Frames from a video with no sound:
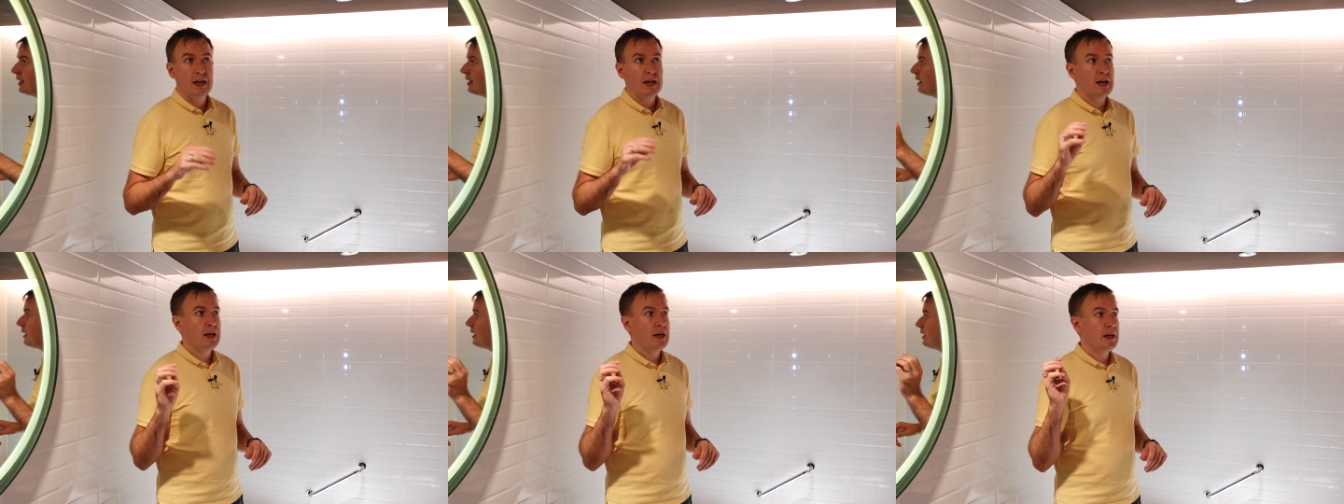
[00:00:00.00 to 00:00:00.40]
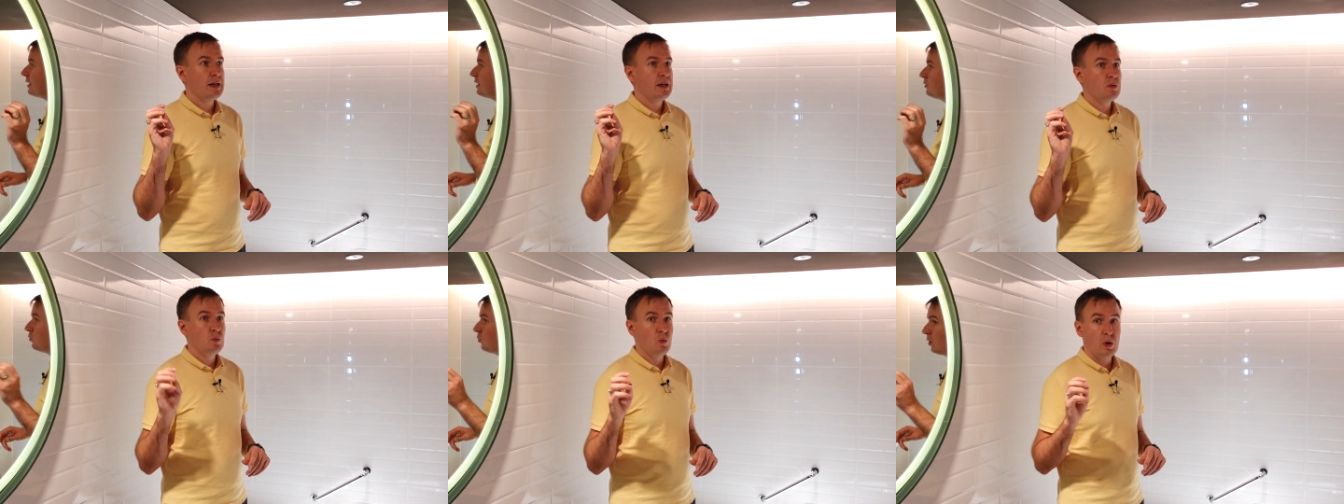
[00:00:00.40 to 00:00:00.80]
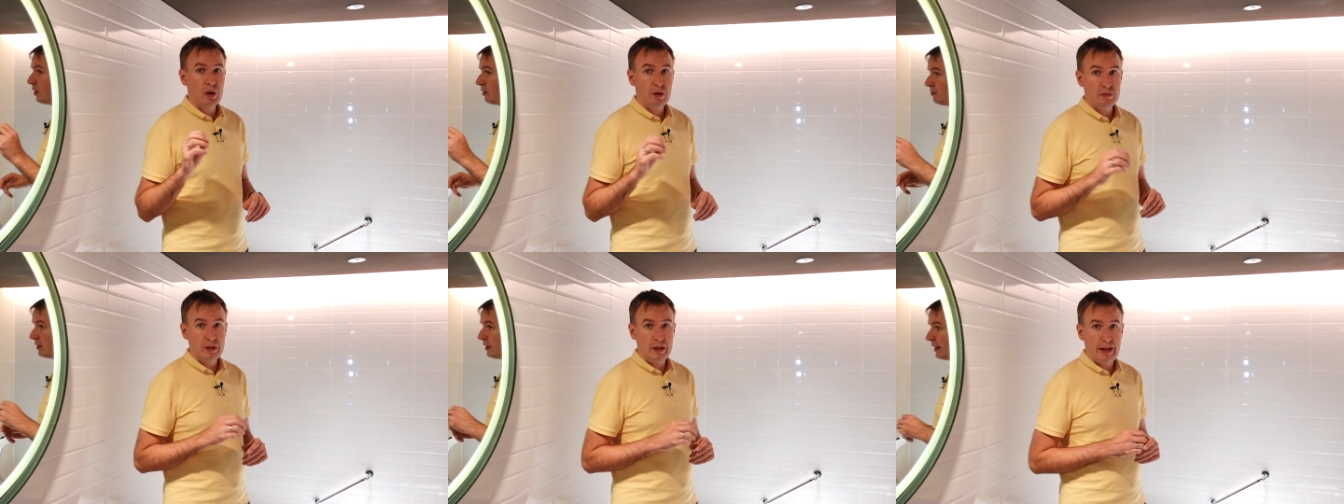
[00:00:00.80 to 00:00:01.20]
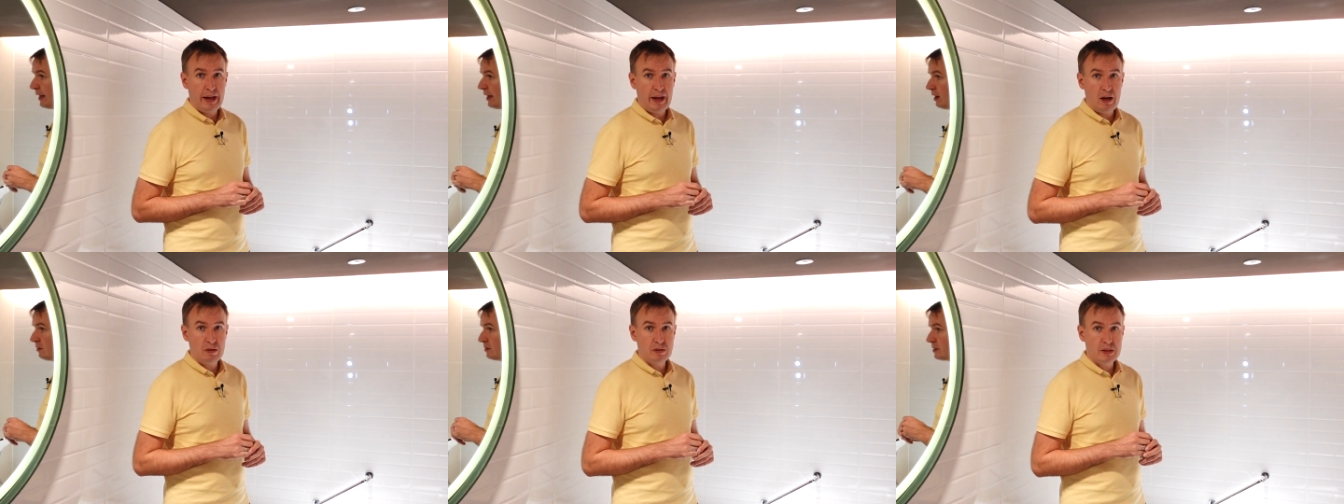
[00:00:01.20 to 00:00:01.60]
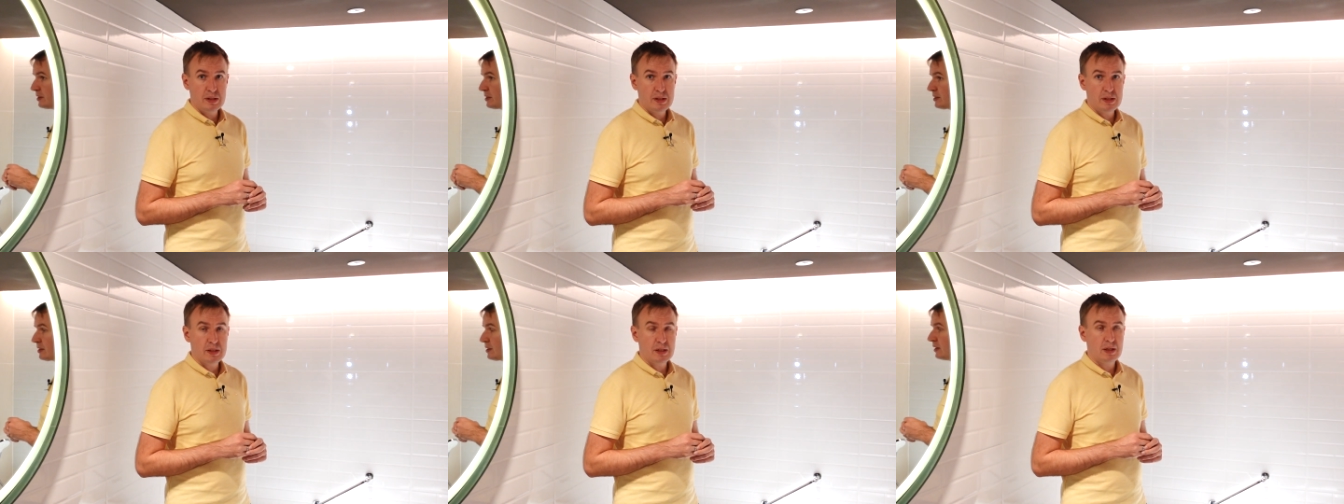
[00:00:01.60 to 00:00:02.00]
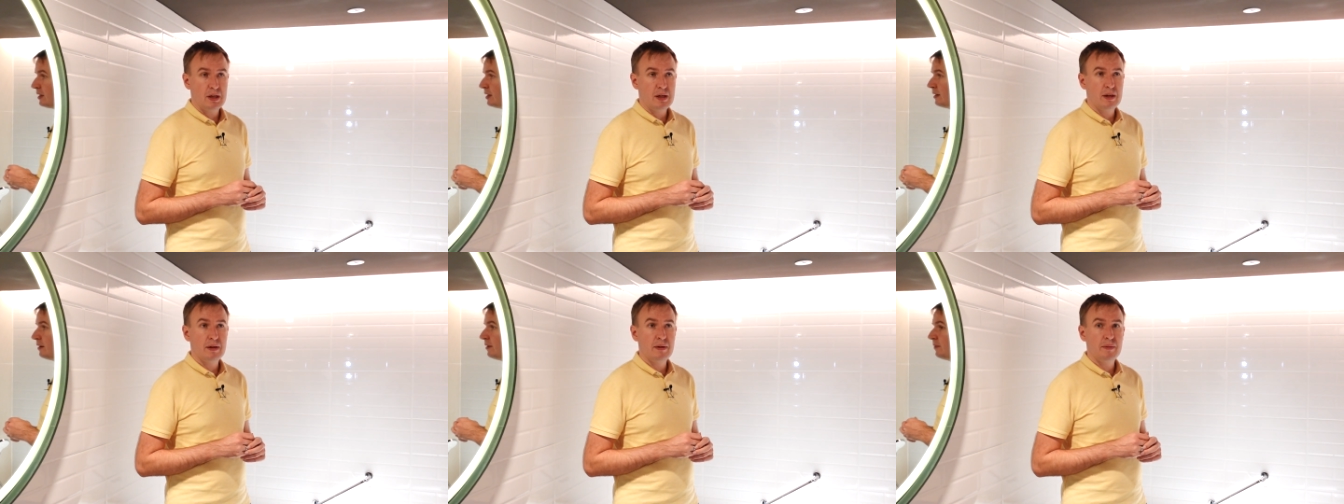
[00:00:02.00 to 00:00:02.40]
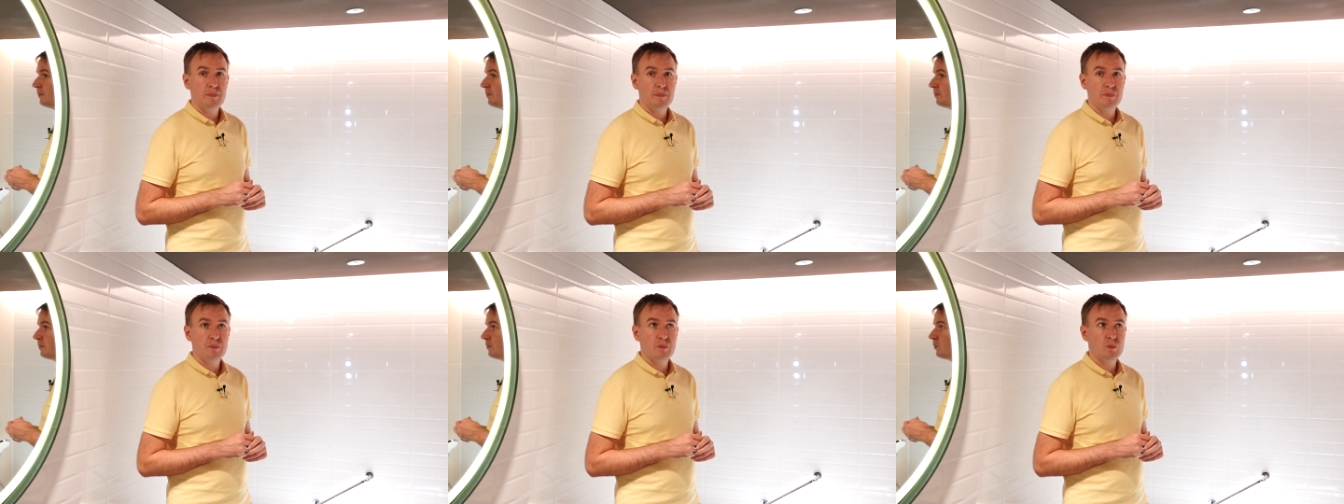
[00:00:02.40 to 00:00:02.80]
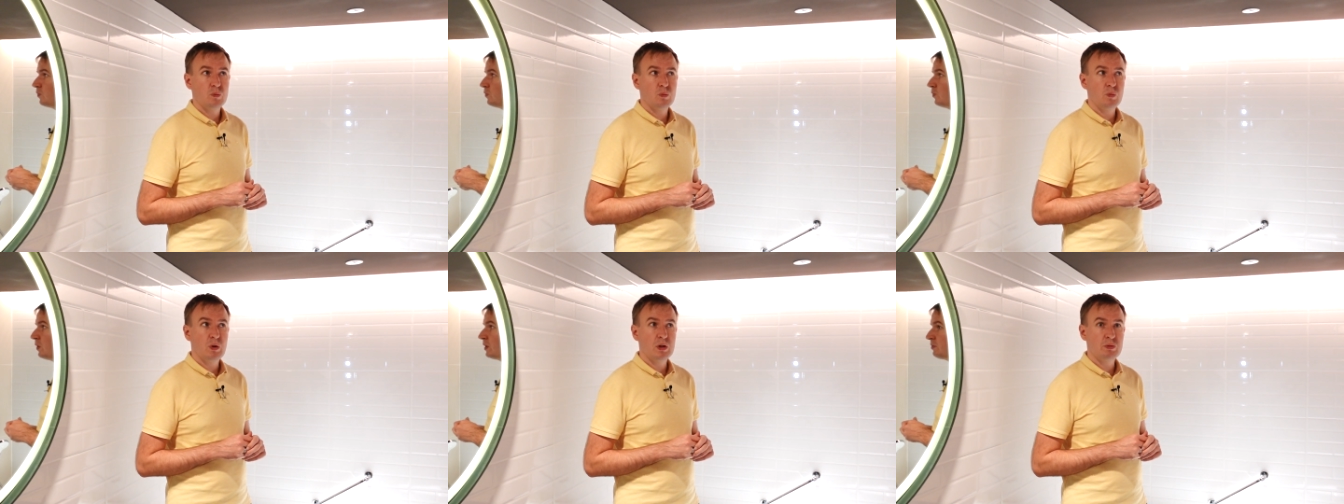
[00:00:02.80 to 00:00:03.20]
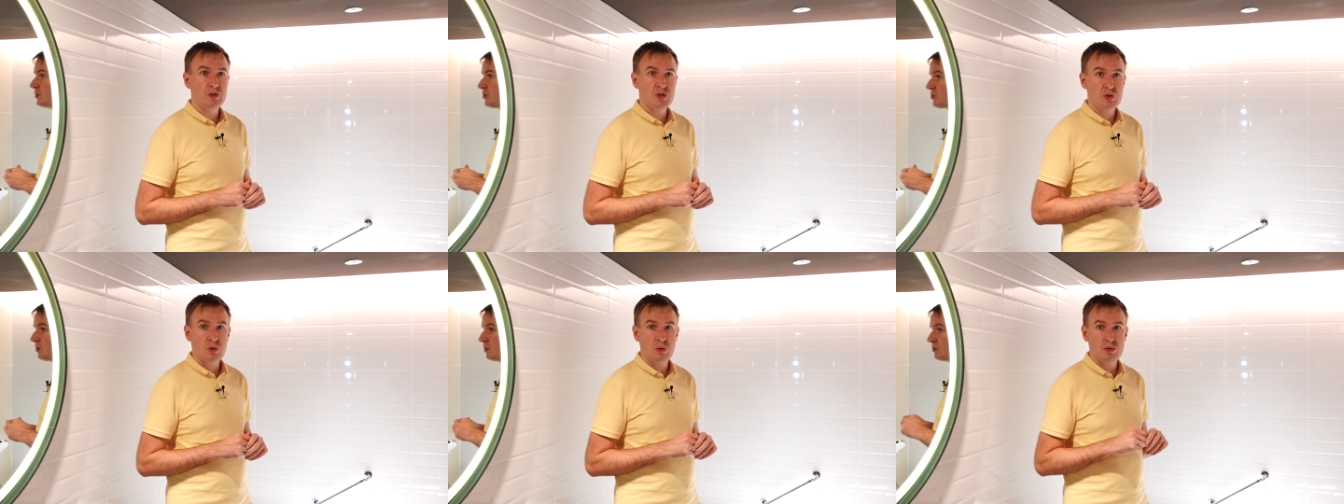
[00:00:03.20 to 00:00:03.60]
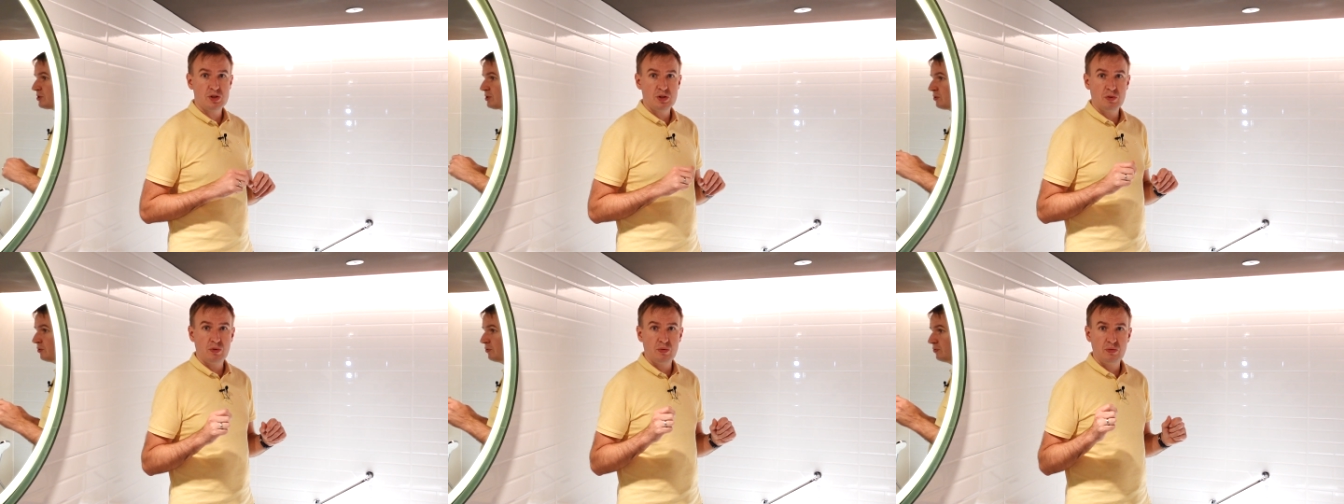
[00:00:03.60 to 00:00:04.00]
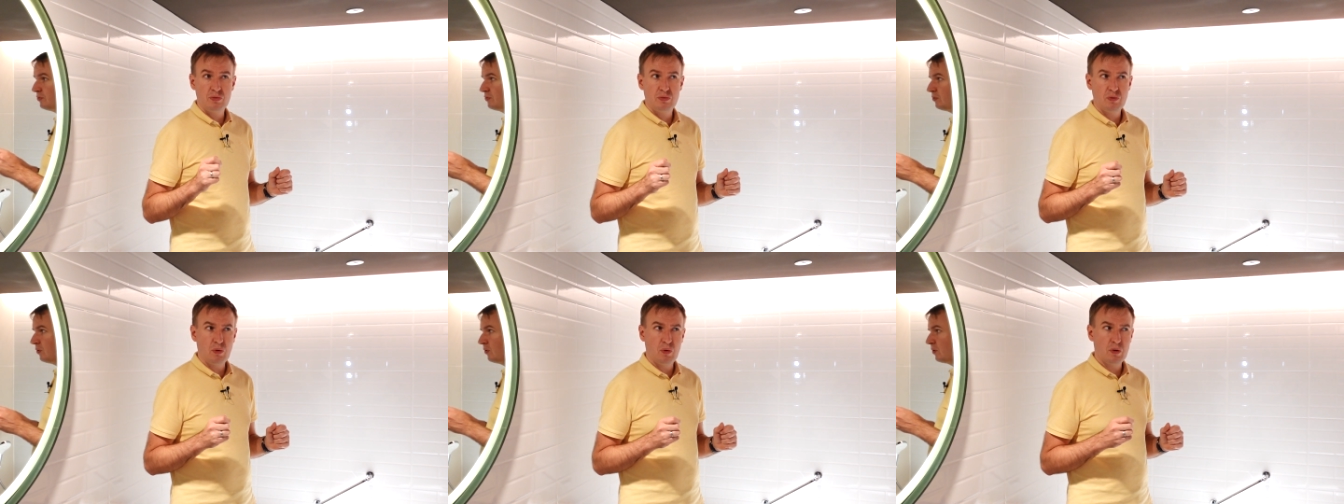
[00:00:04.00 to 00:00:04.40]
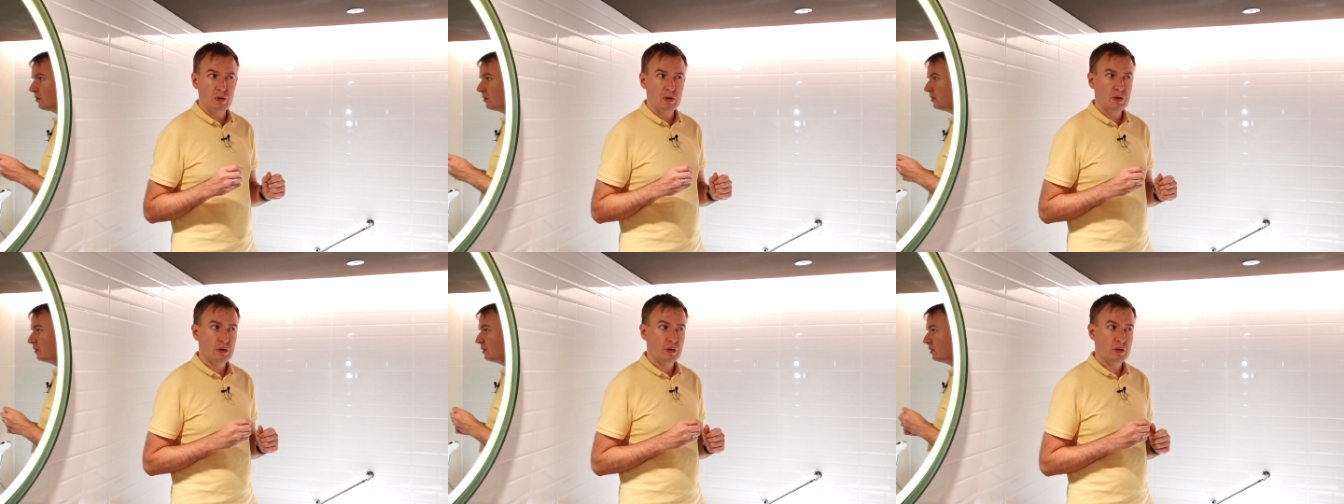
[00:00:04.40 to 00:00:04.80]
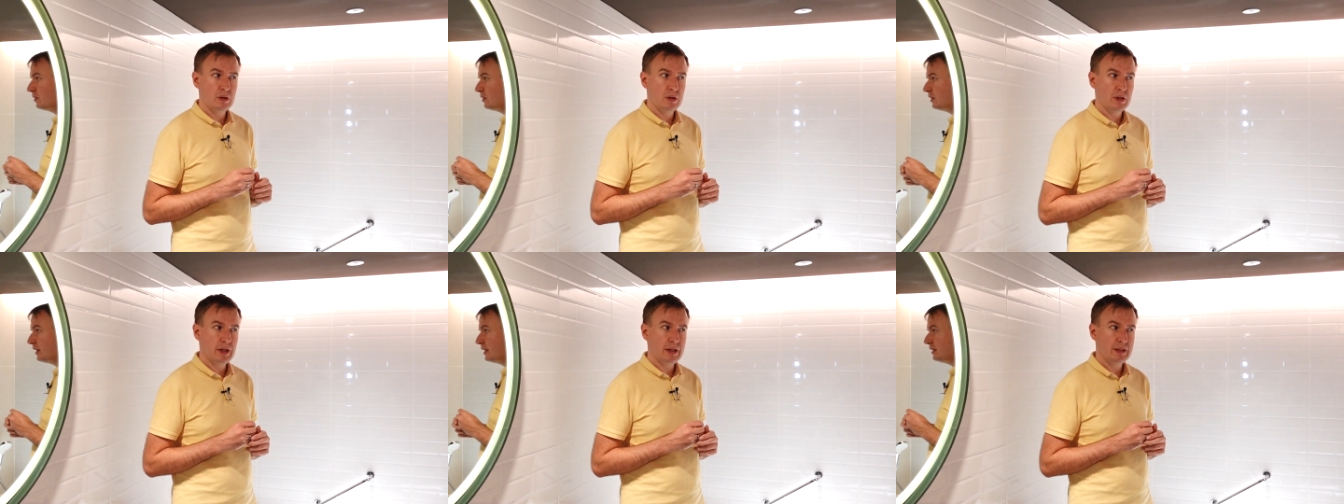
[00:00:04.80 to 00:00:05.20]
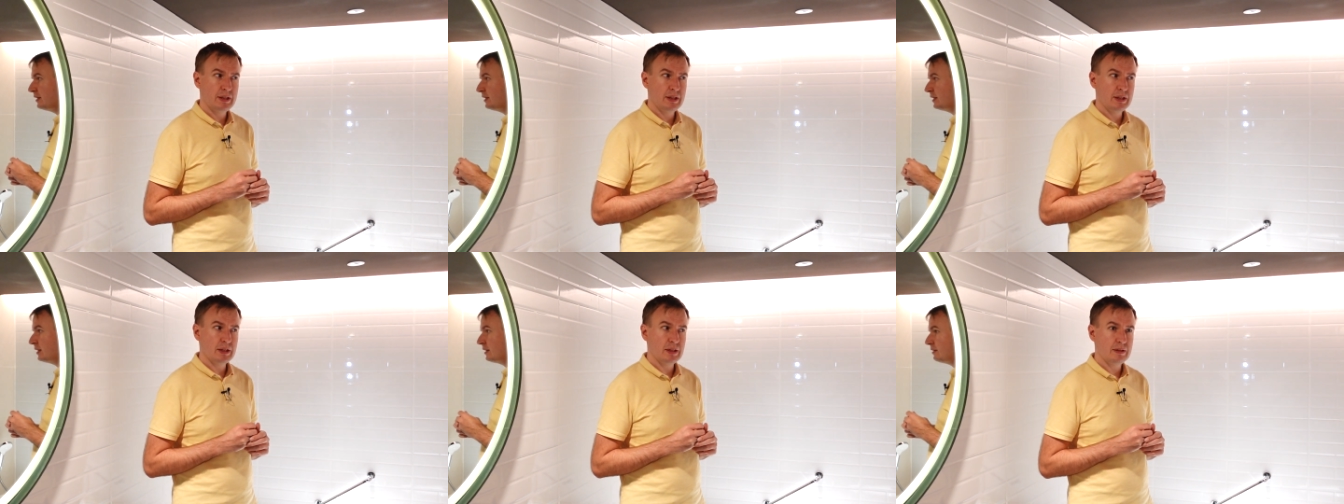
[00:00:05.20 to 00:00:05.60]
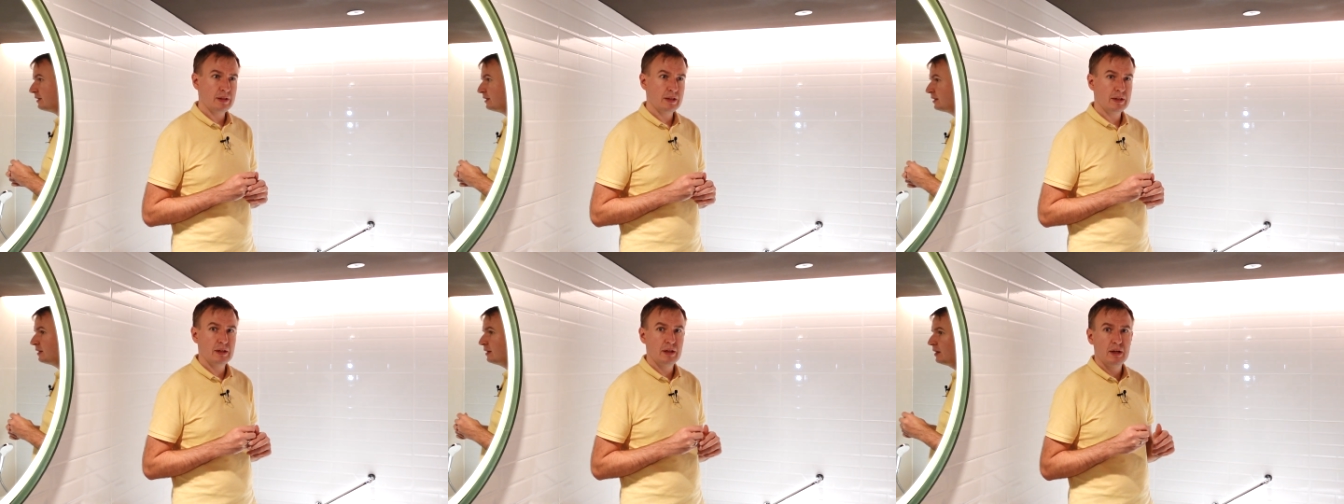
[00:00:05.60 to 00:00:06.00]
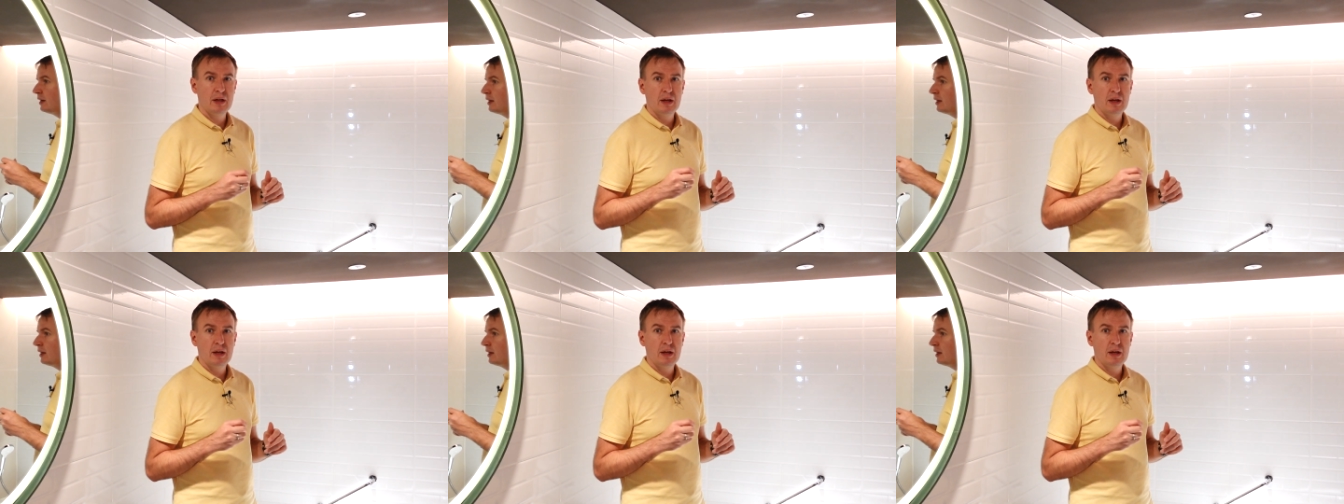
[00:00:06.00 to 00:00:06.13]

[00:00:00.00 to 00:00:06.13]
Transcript: In one of the layouts, what we saw 04 ending, I think,